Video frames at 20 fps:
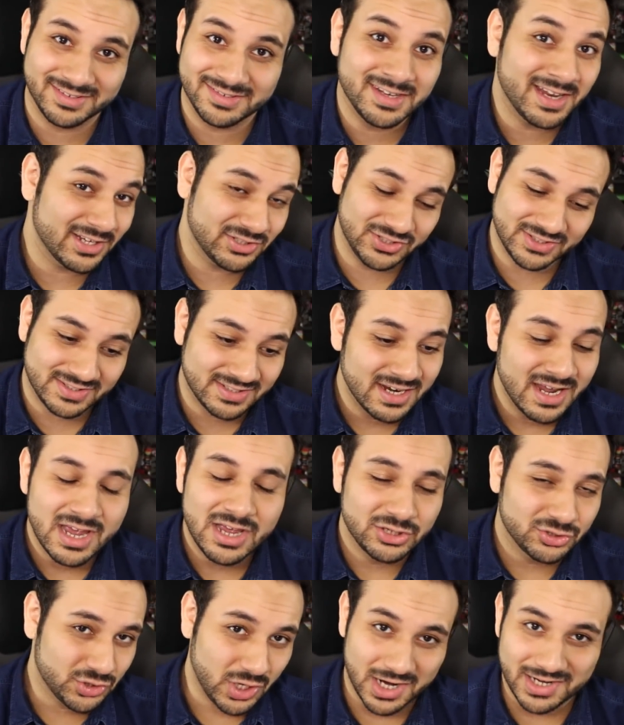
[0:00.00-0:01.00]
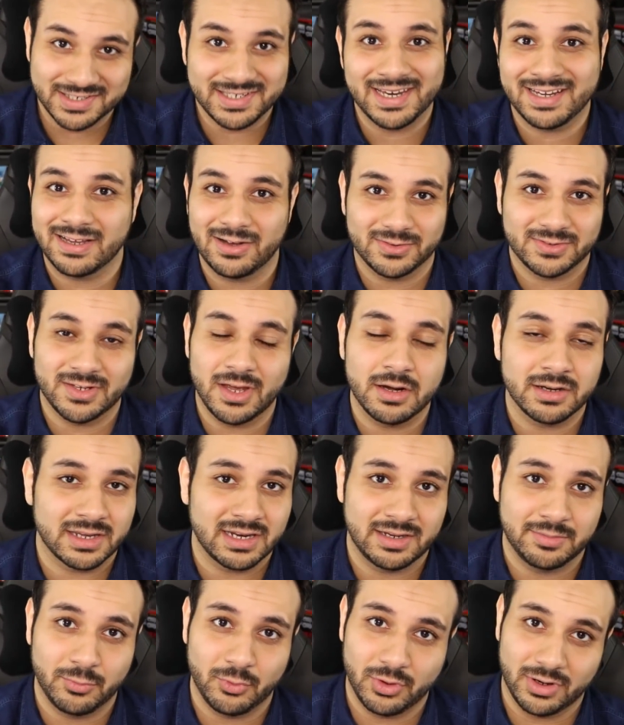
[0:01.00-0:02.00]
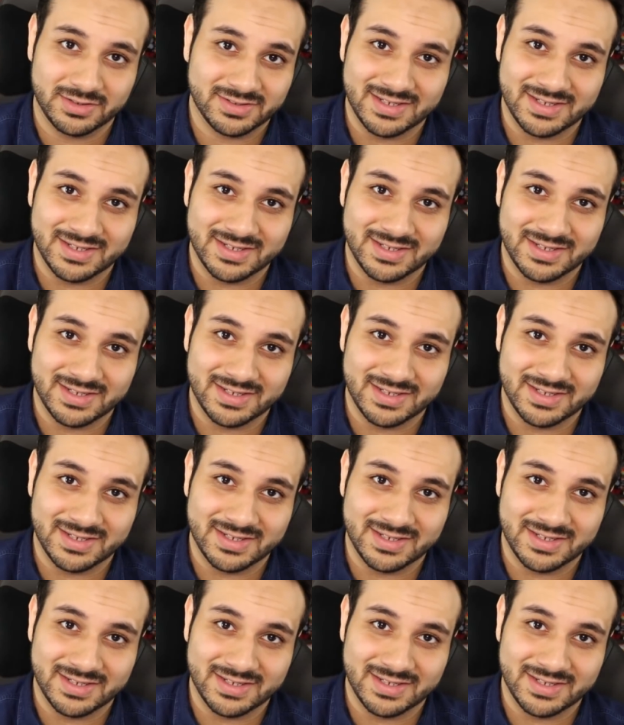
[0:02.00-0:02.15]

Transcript: It's not just try to take out Sonic anymore.